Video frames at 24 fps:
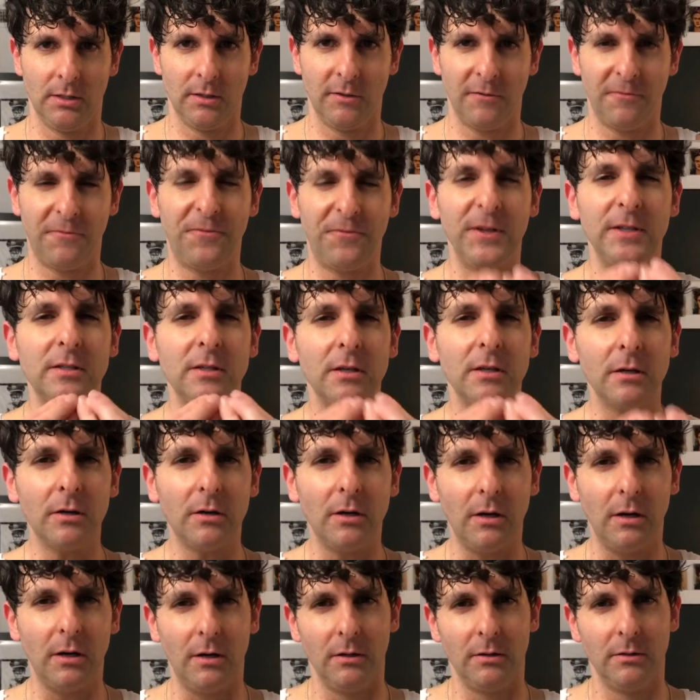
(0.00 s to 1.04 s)

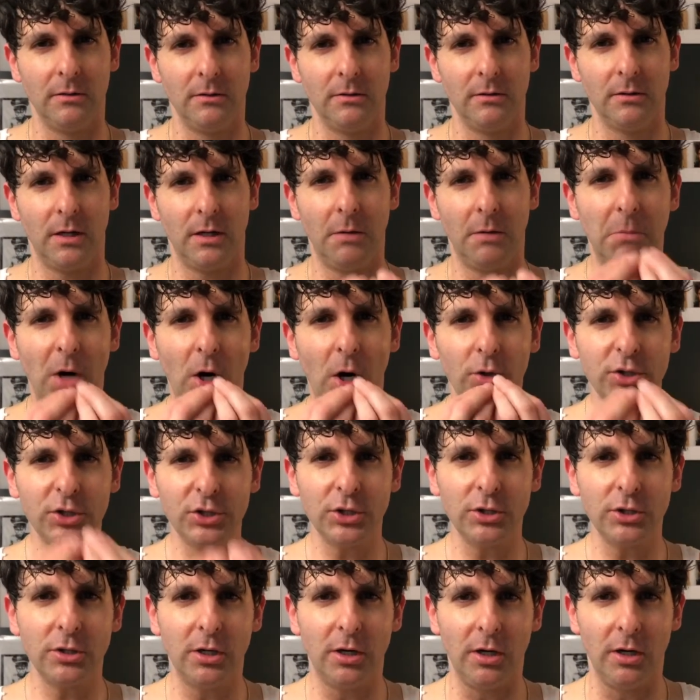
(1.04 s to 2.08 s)
Physical,
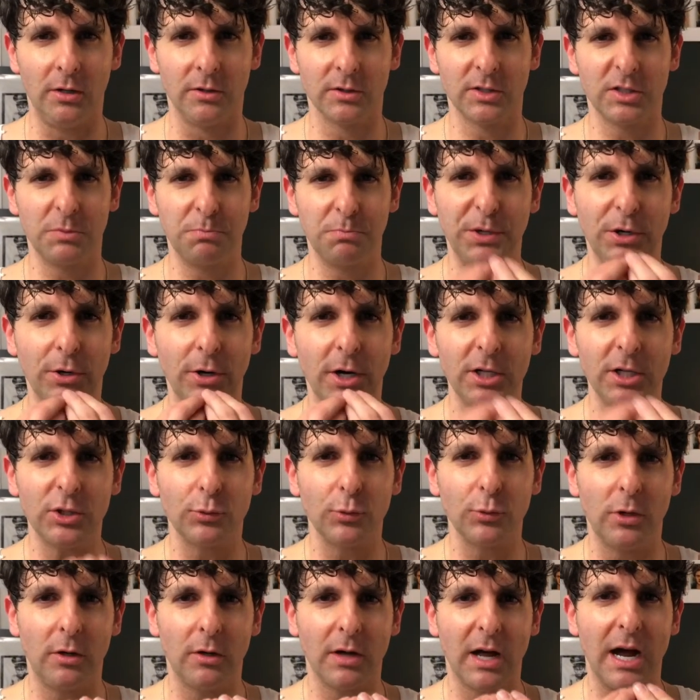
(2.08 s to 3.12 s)
emotional,
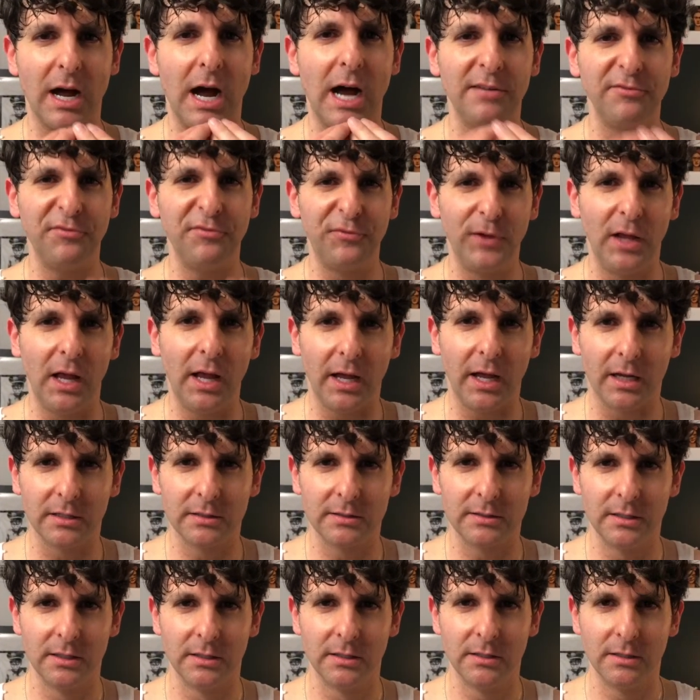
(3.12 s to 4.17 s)
spiritual conflict.
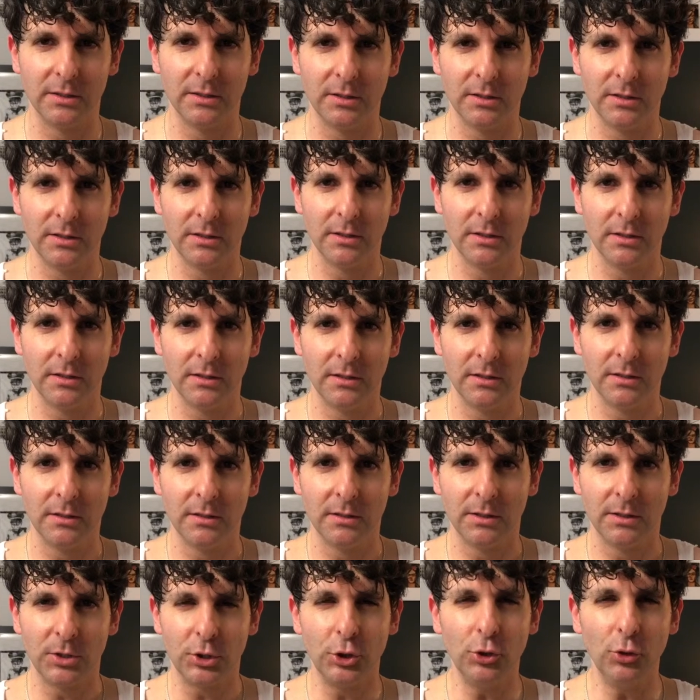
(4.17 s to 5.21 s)

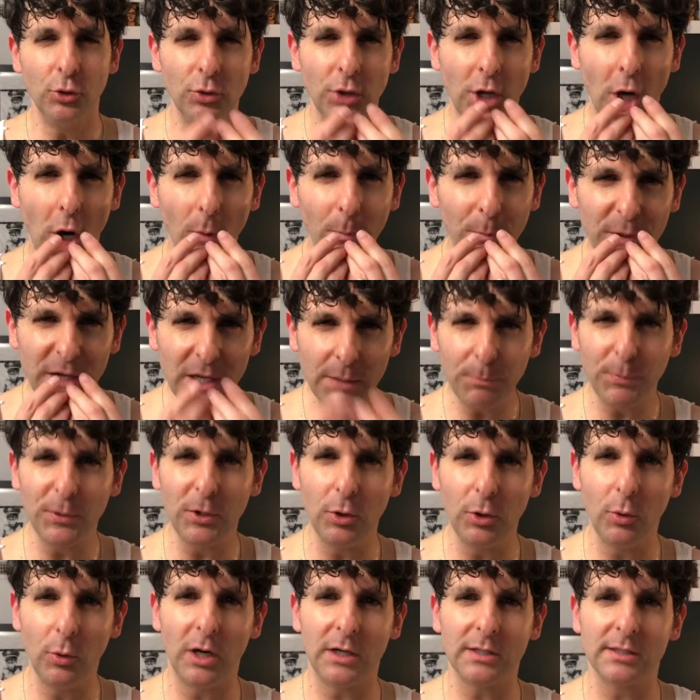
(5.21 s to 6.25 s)
You know people
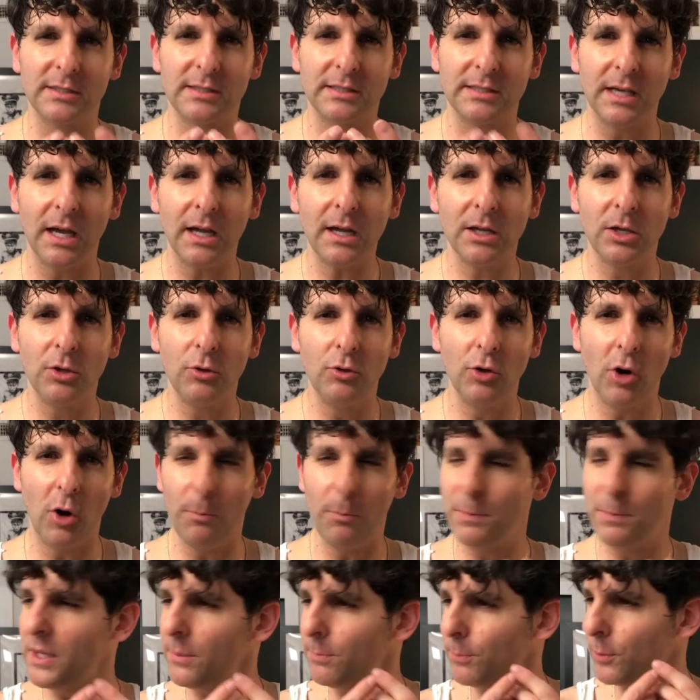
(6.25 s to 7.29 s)
who are sick. You know
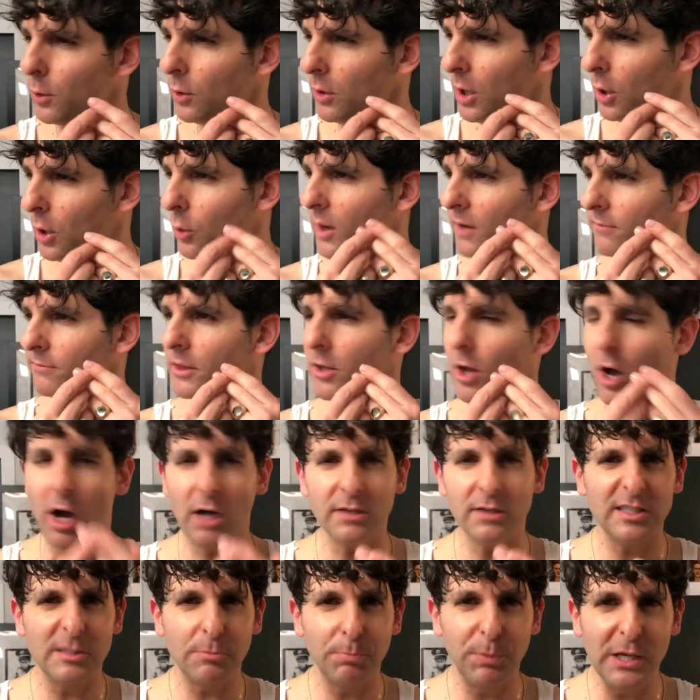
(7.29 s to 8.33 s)
people who have
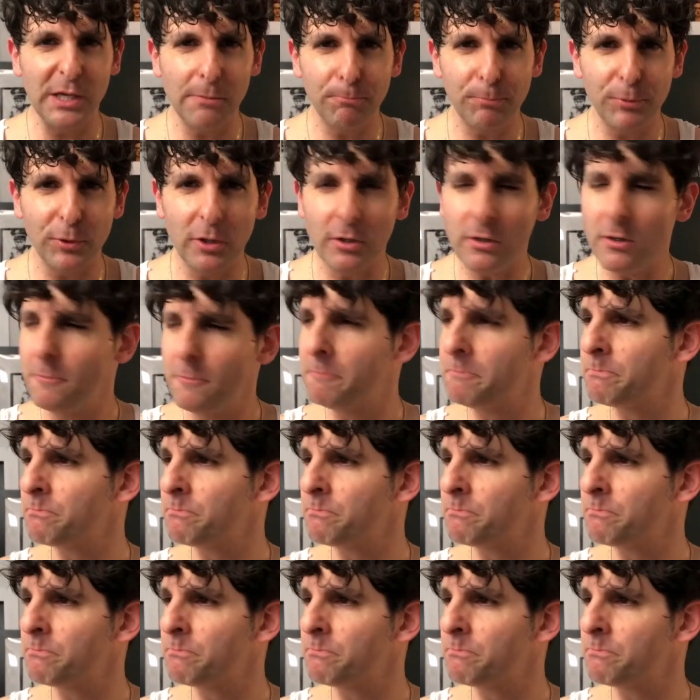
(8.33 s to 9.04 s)
lost people.